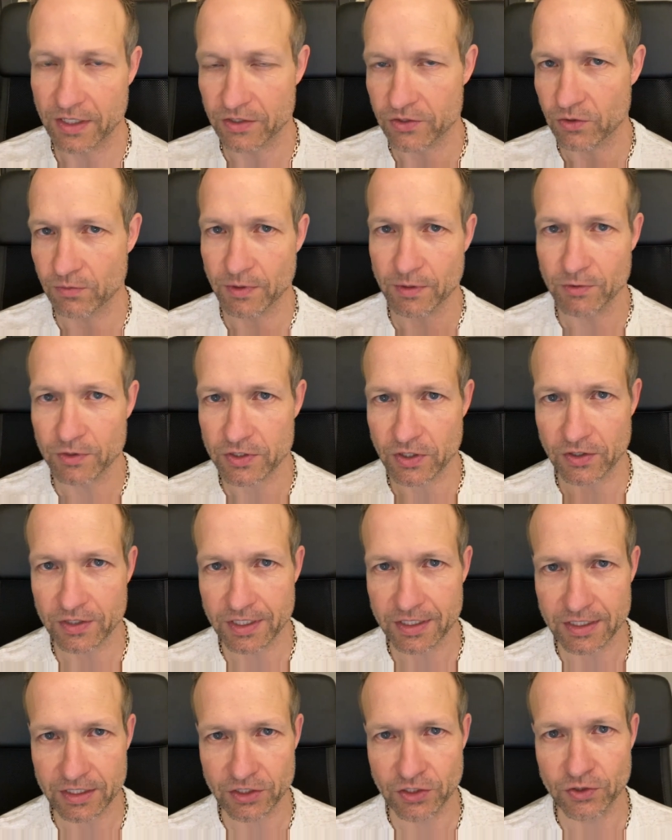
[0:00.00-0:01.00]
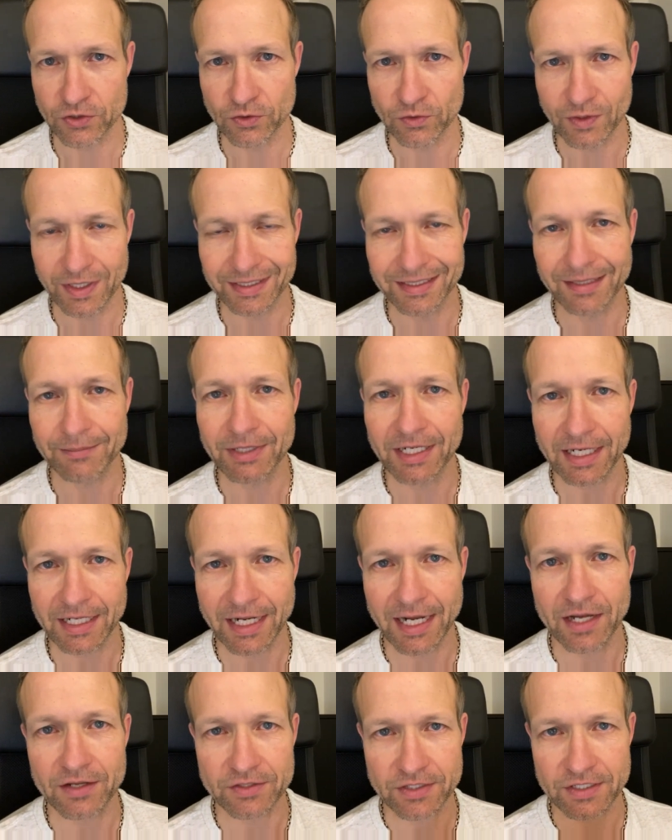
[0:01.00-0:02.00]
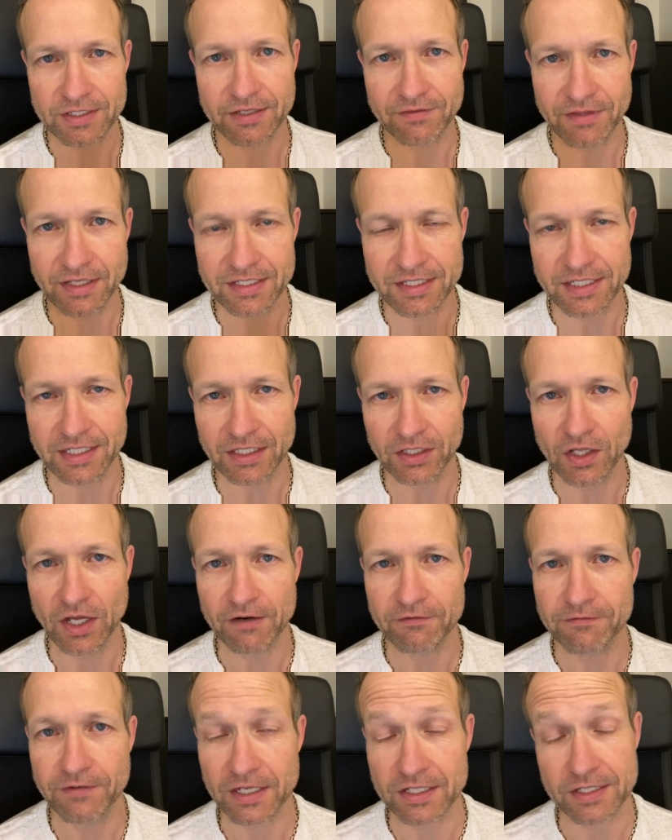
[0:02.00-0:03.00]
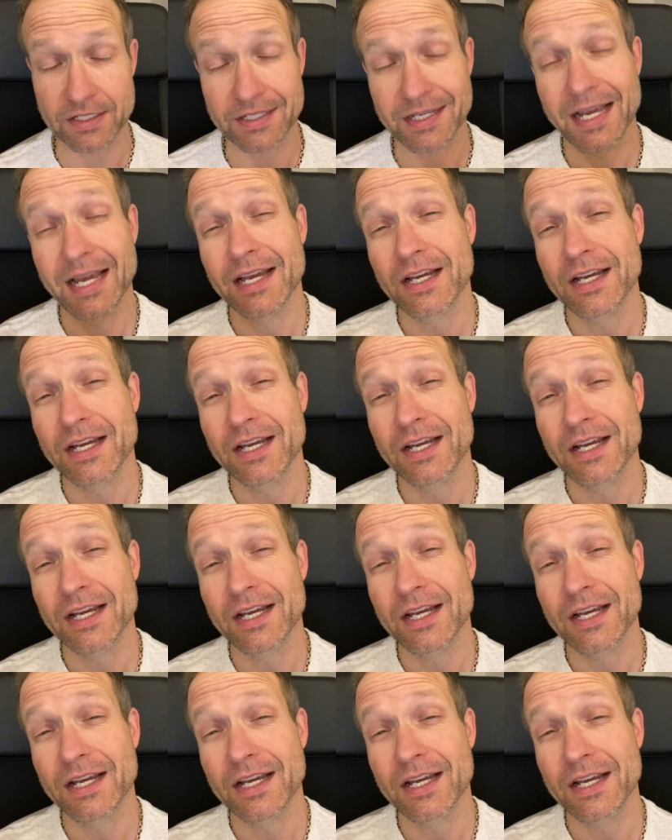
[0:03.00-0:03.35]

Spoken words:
So people start to eliminate houses if they see a lot of fixes.